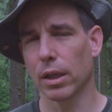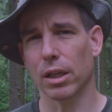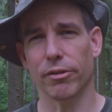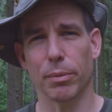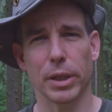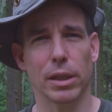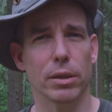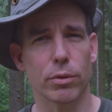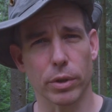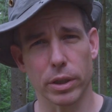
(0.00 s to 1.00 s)
governmental
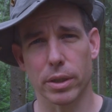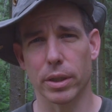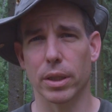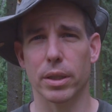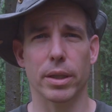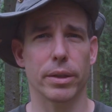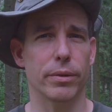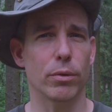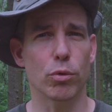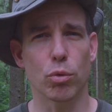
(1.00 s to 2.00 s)
structures and
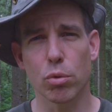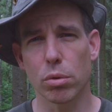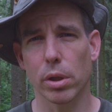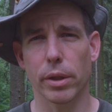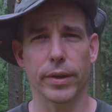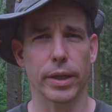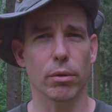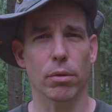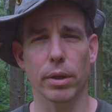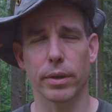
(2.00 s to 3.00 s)
the rules and
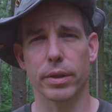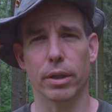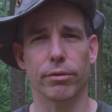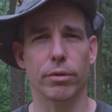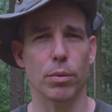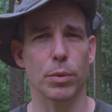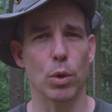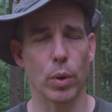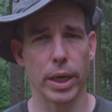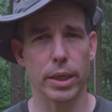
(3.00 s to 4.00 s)
all this stuff from
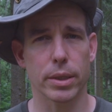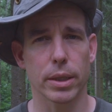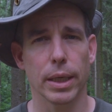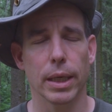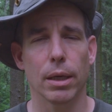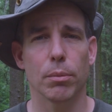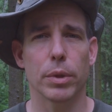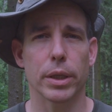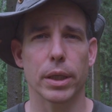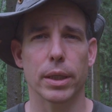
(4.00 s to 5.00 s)
US.
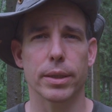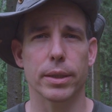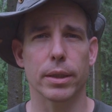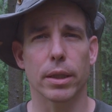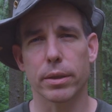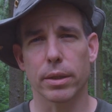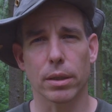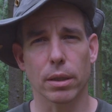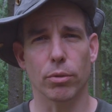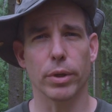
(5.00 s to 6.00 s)
But I
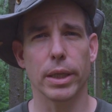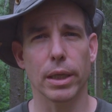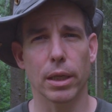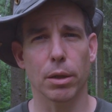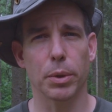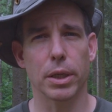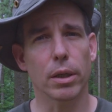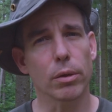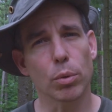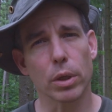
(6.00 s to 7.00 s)
started reading a little bit,
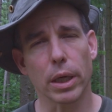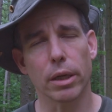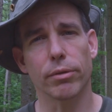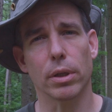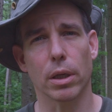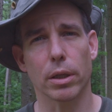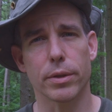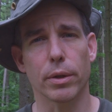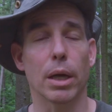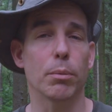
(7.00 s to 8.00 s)
and what I found out,
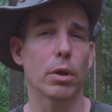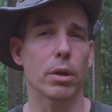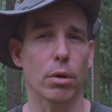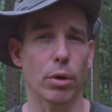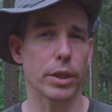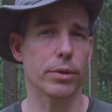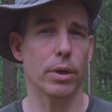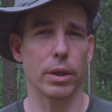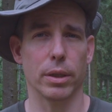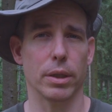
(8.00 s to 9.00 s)
so I'm not a lawyer,
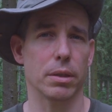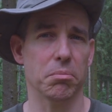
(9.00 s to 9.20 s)
so